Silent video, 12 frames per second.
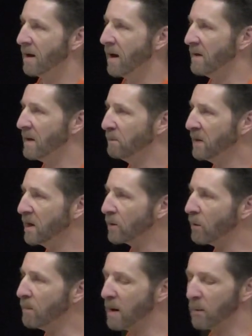And then Peter
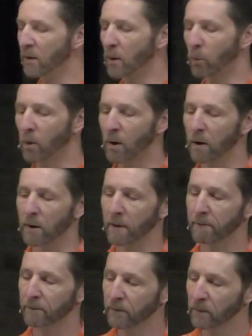remembered the word
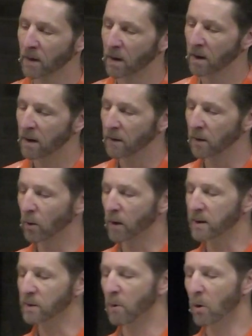the Lord
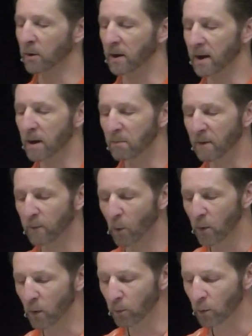had spoken to him. Before the